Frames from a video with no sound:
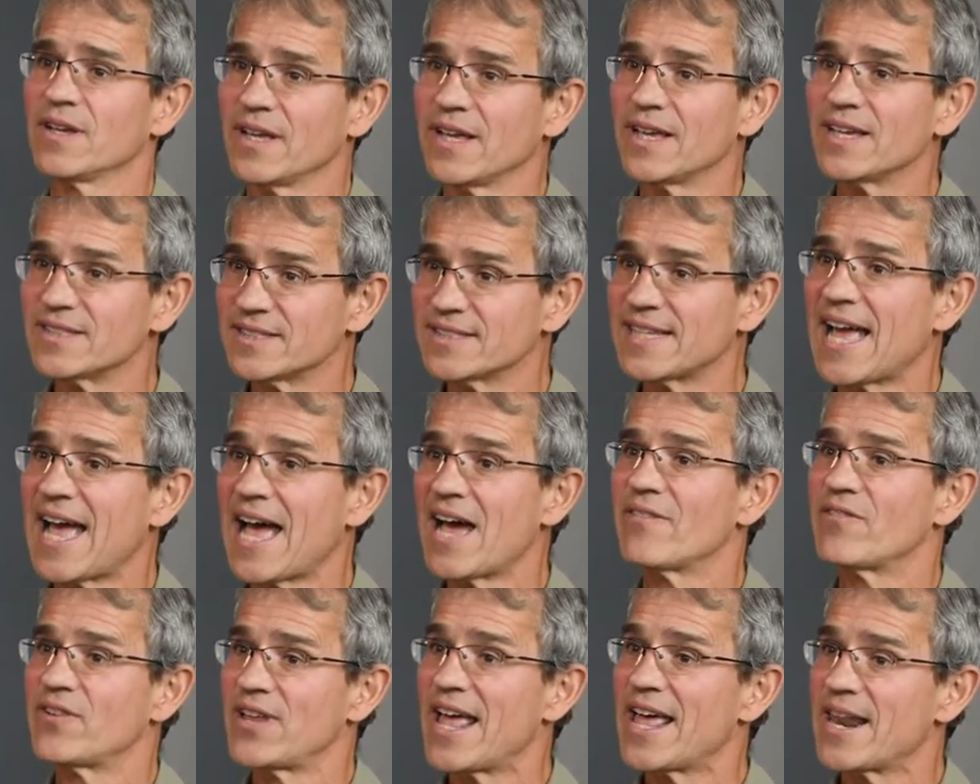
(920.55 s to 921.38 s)
is to
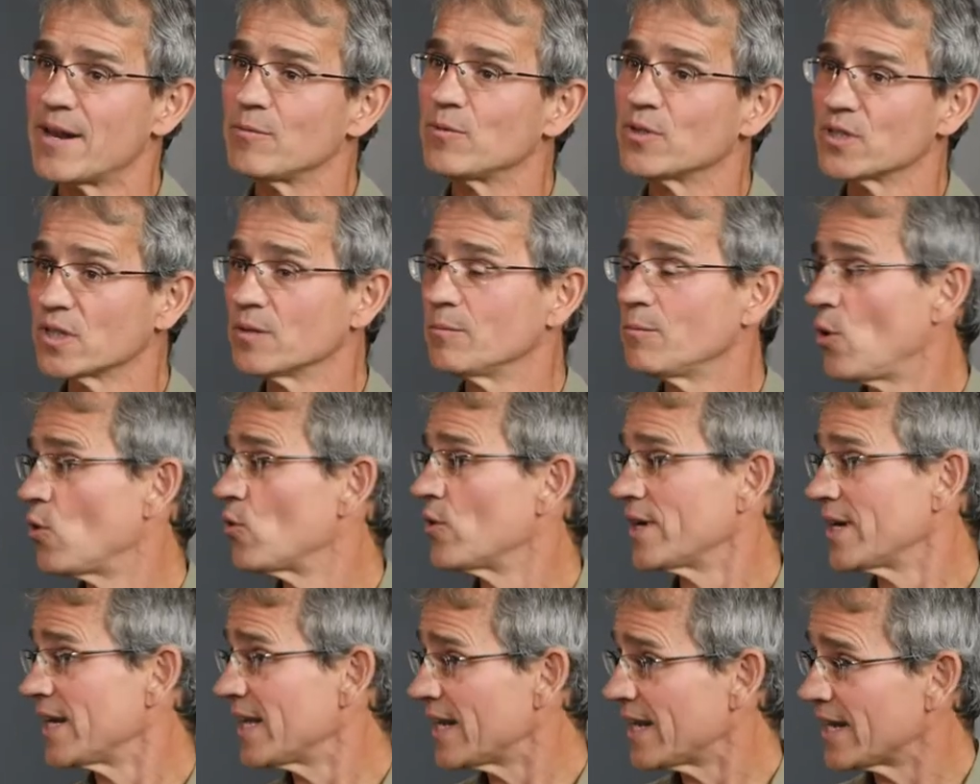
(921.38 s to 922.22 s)
have an animal
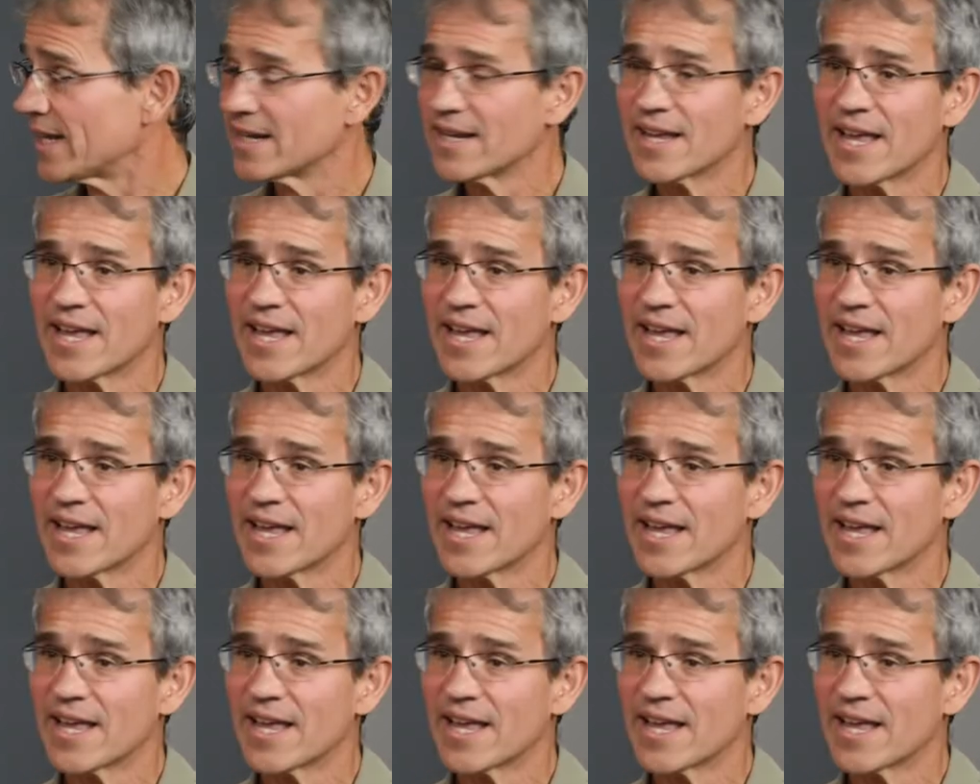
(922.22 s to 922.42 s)
component in it.